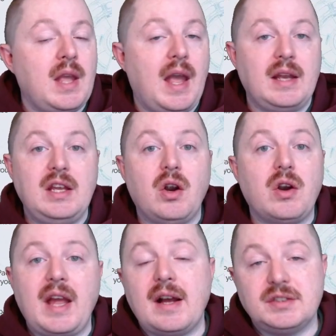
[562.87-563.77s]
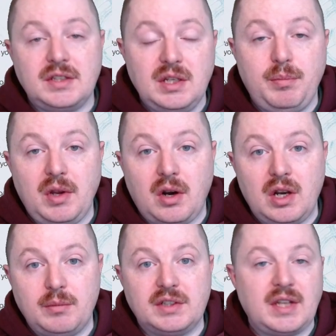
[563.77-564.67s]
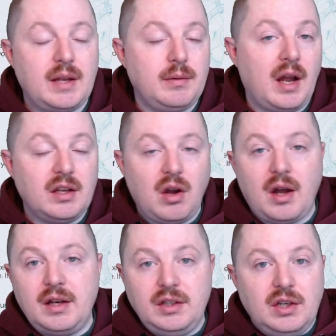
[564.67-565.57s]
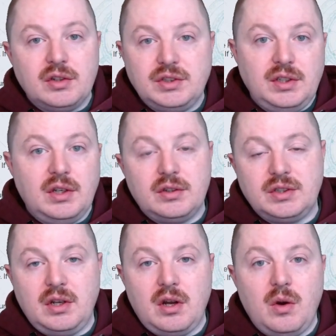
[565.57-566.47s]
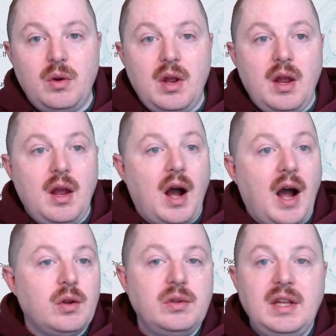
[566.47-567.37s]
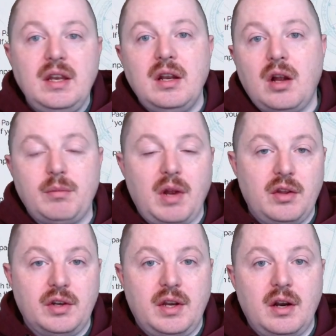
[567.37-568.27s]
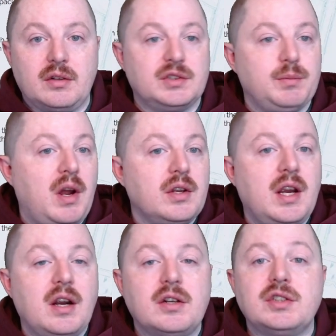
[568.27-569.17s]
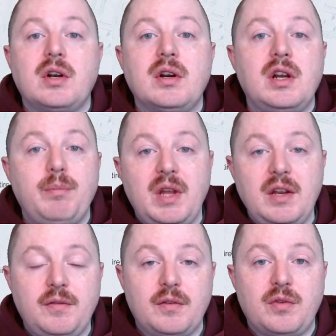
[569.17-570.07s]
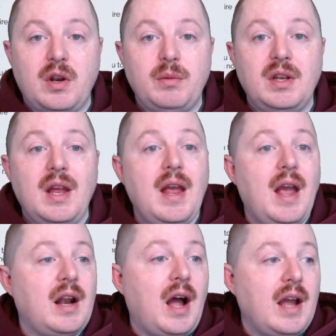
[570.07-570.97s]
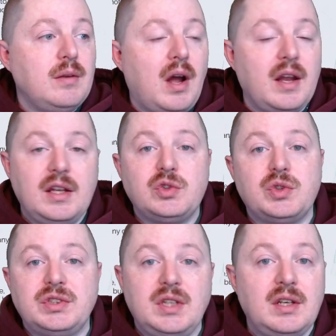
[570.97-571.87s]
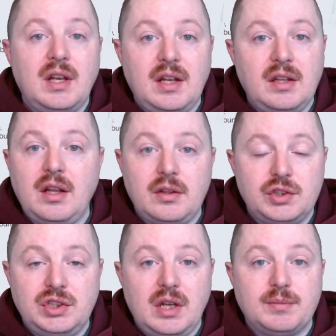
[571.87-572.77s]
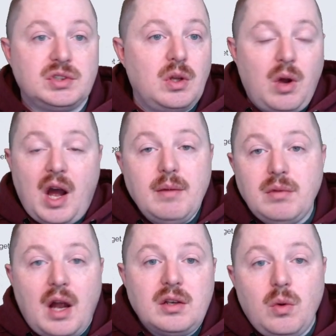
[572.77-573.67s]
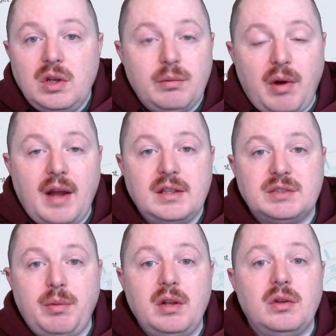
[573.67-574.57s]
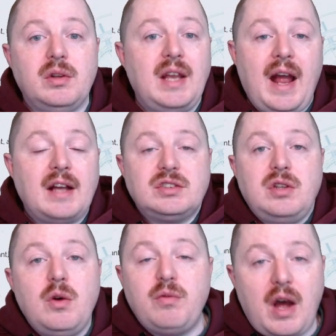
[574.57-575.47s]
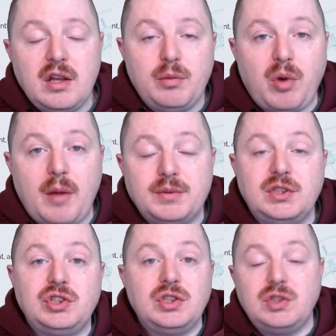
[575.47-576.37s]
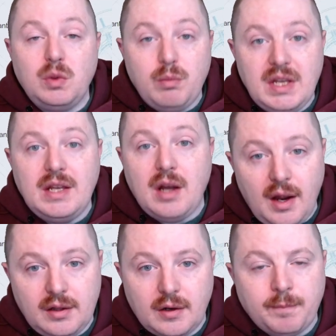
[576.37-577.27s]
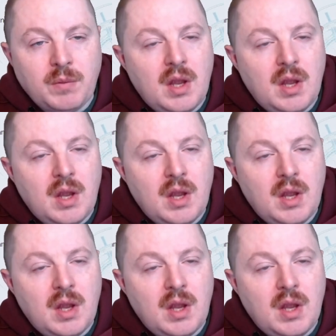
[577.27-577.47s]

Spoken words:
and he already has a DPRM because I got it years and years ago. I don't need it on my other characters. My other characters aren't going to benefit from it, and I'm not interested in any of the other ships, so I'm not going to buy this bundle. It has no value proposition to me either.